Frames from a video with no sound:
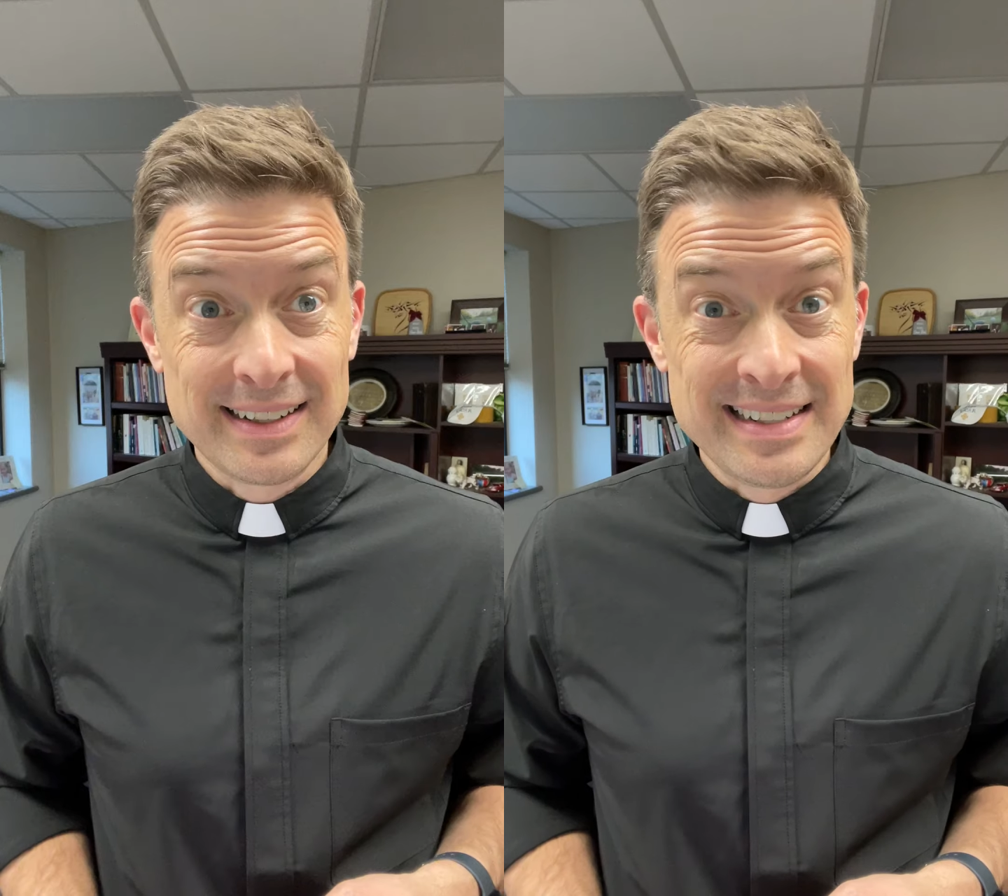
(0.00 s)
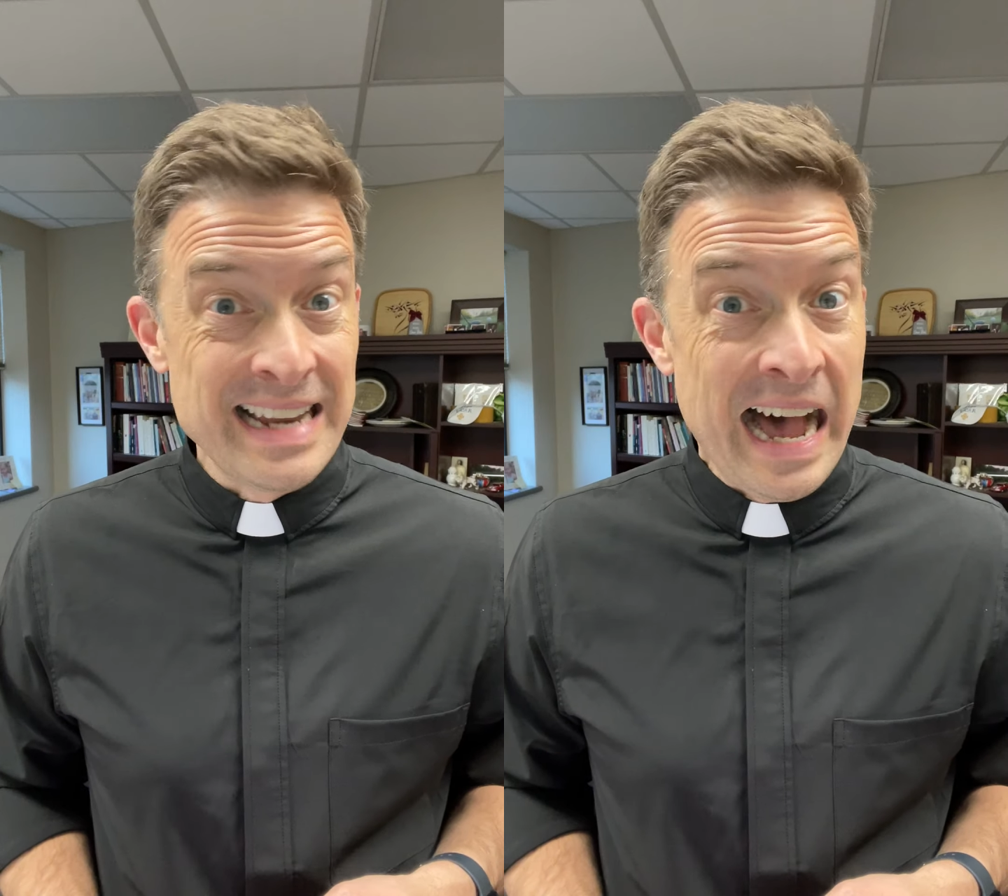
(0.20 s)

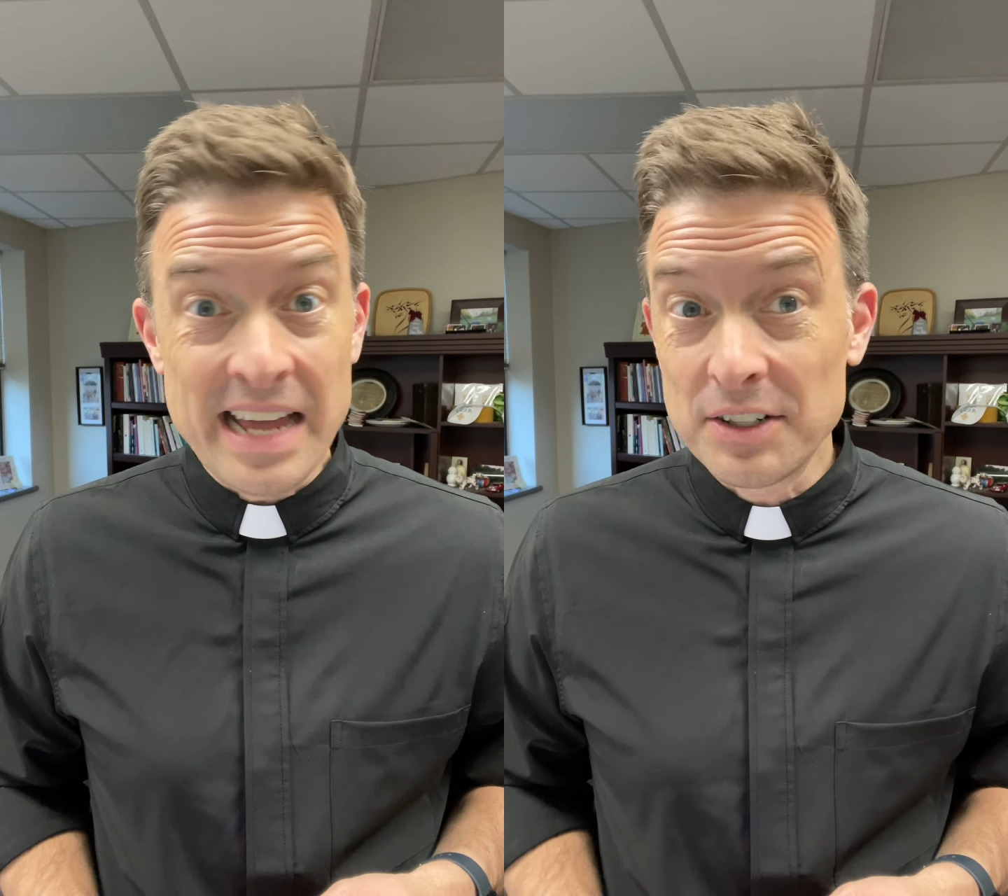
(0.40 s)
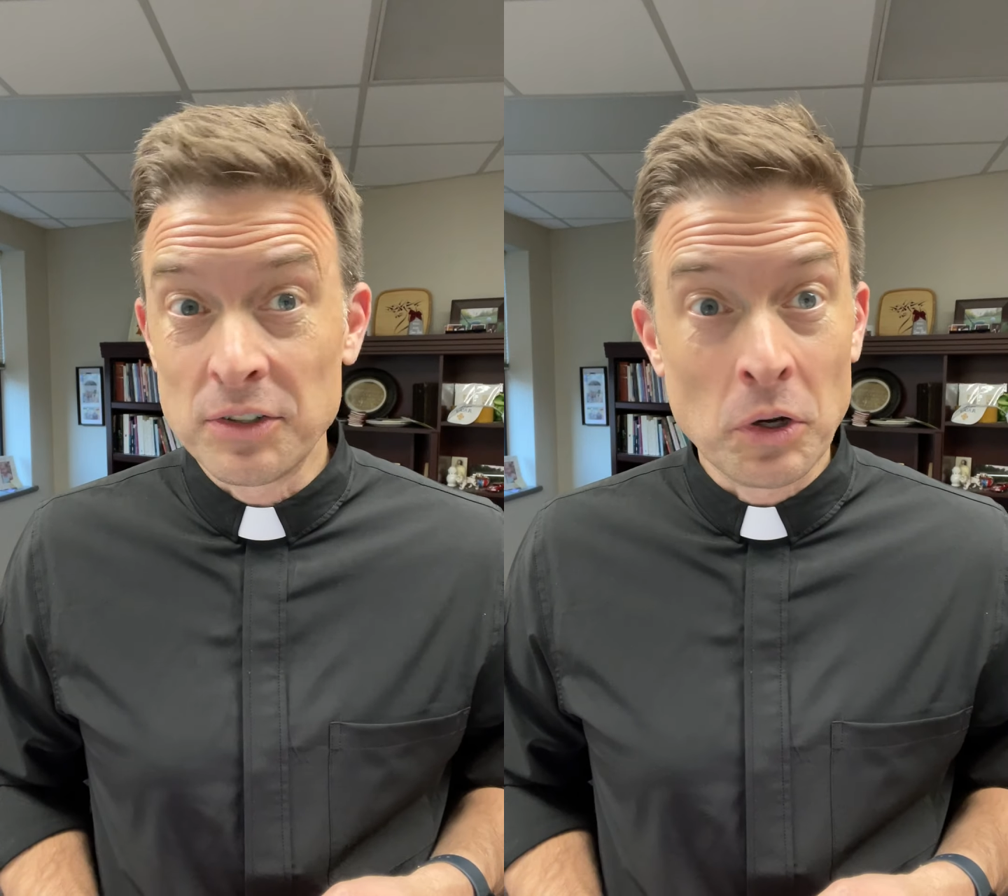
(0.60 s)

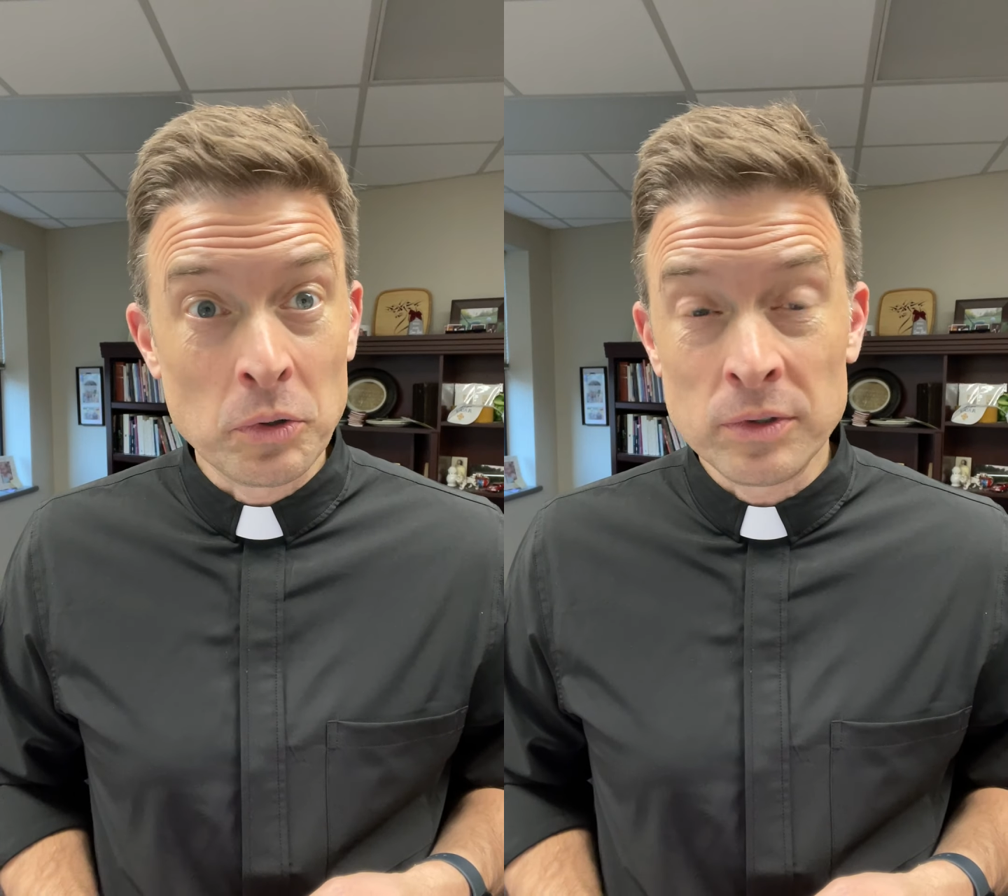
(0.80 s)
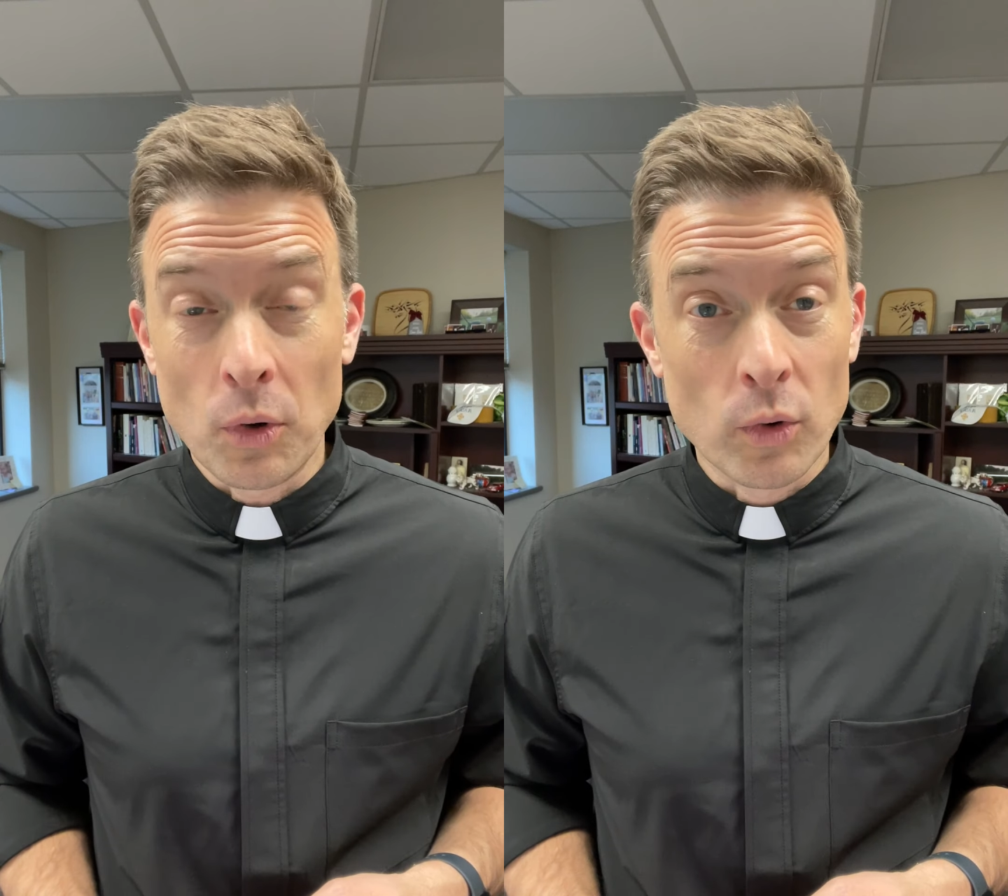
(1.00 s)
not
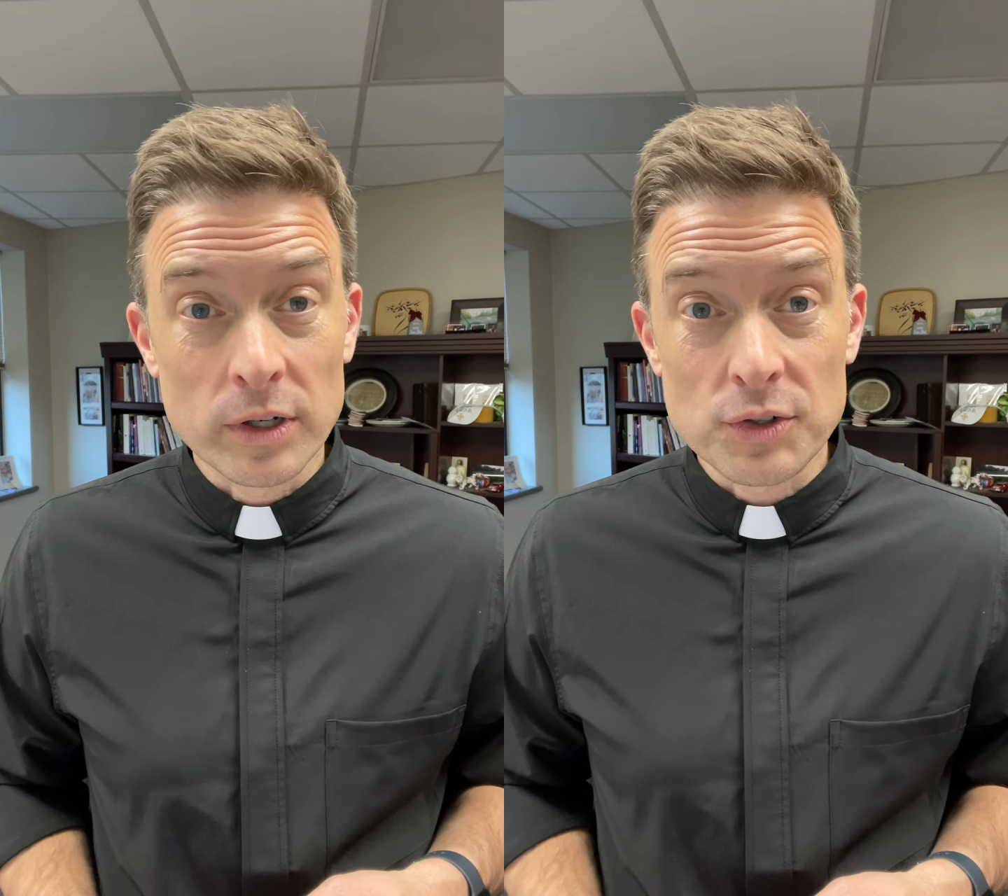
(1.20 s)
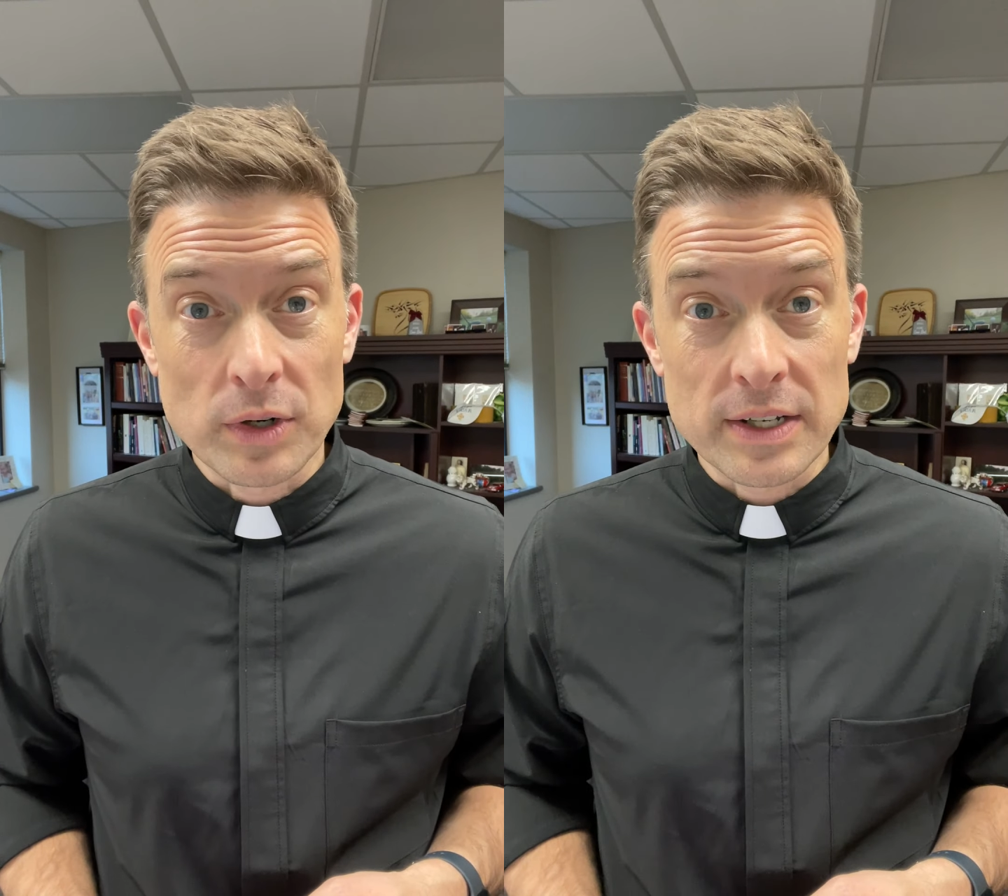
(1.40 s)
known or
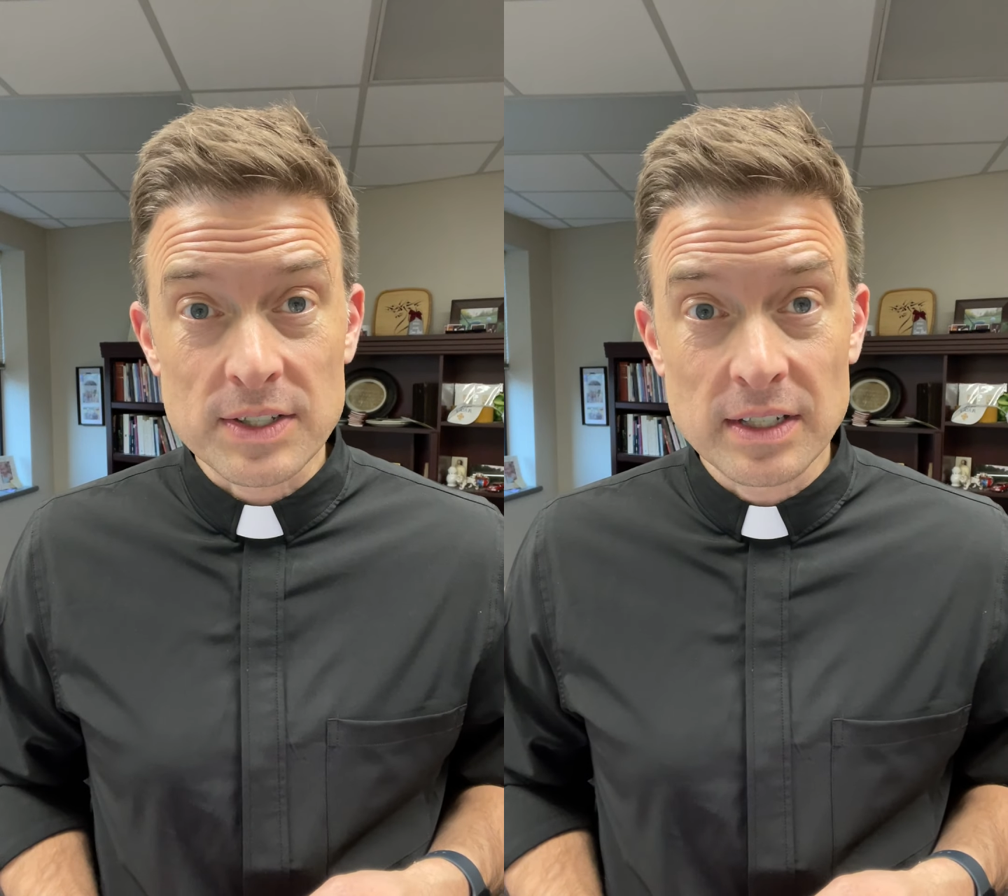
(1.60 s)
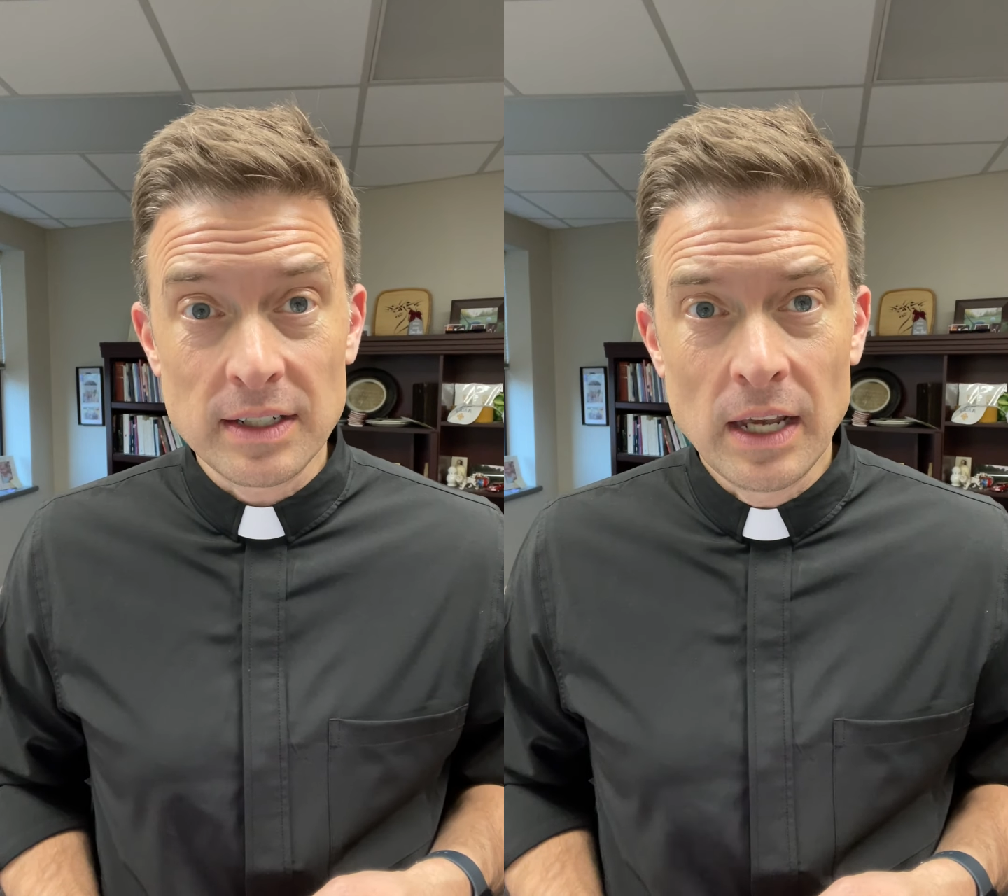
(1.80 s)

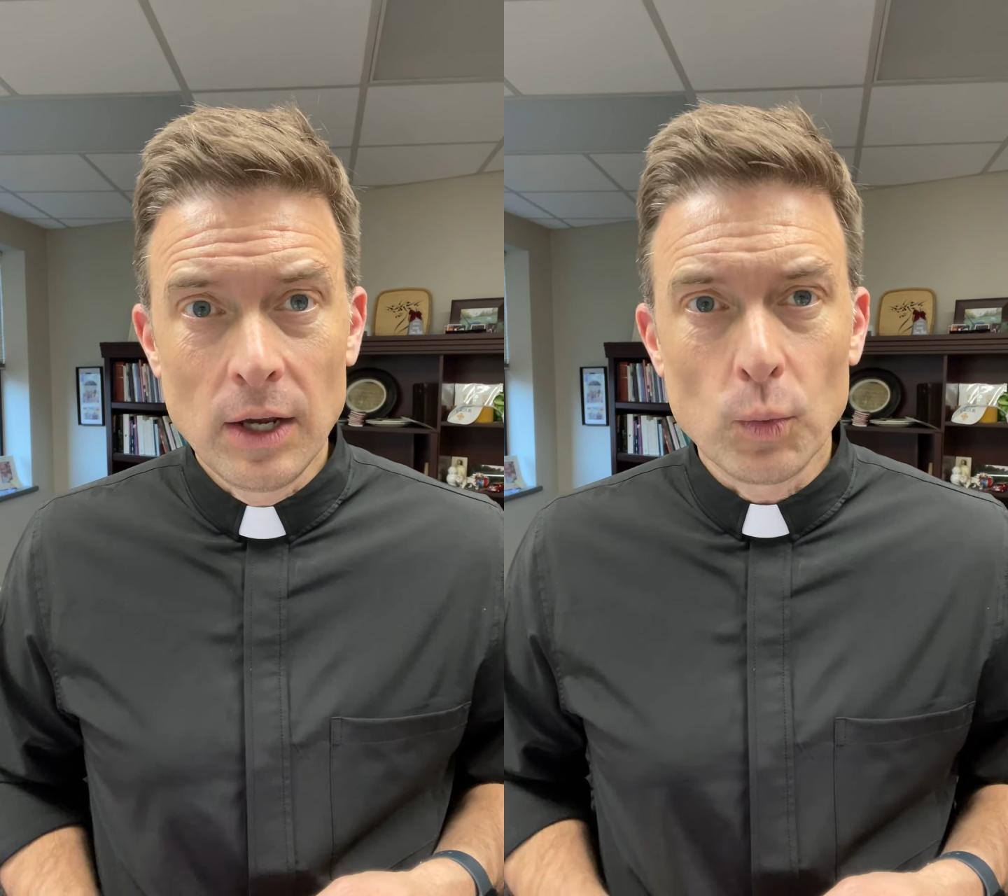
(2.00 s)
trusted,